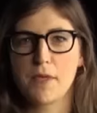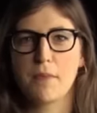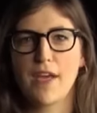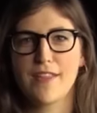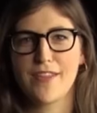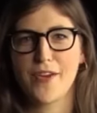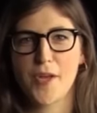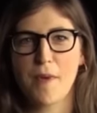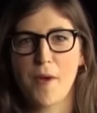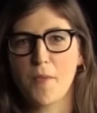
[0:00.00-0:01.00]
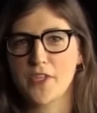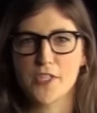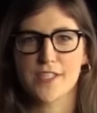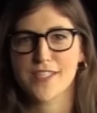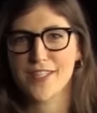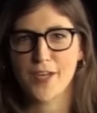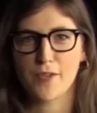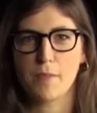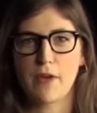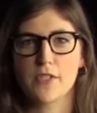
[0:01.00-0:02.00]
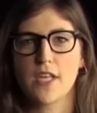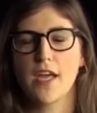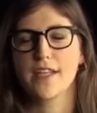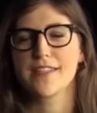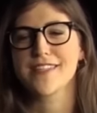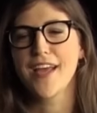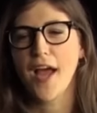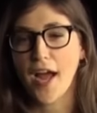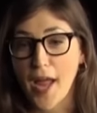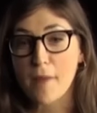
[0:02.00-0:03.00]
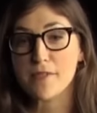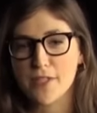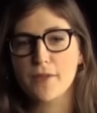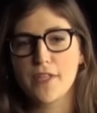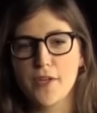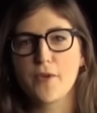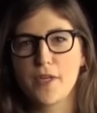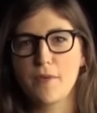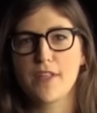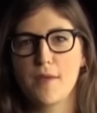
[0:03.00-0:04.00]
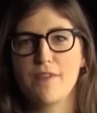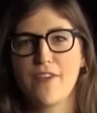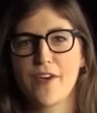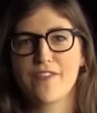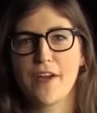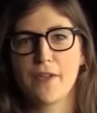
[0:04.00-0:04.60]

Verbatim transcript: on Big Bang Theory about which is, you know, the better science, I absolutely agree with Amy Farrah